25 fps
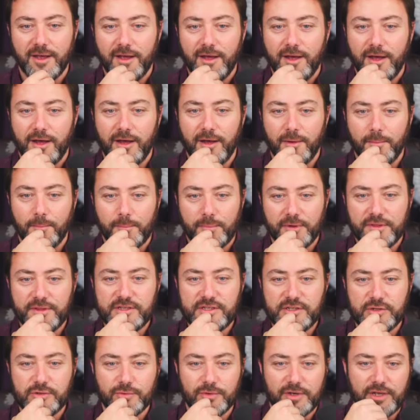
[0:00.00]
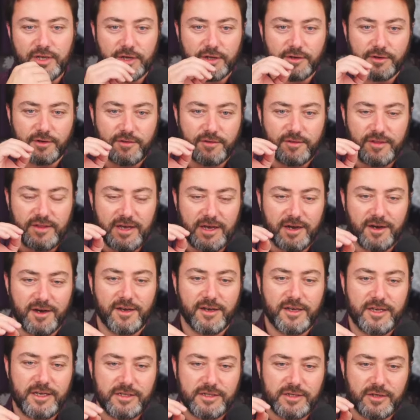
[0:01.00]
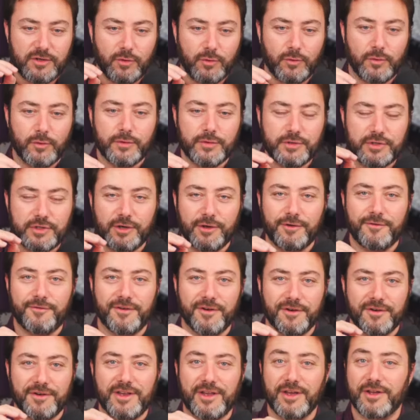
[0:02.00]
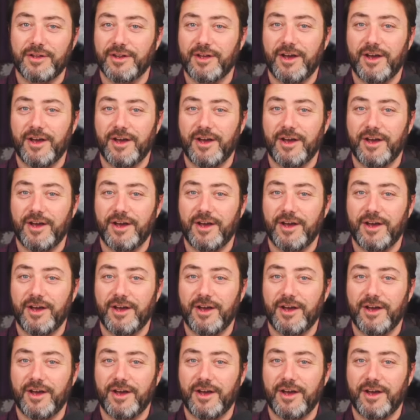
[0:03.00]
But this is really good. The eyes are also very good.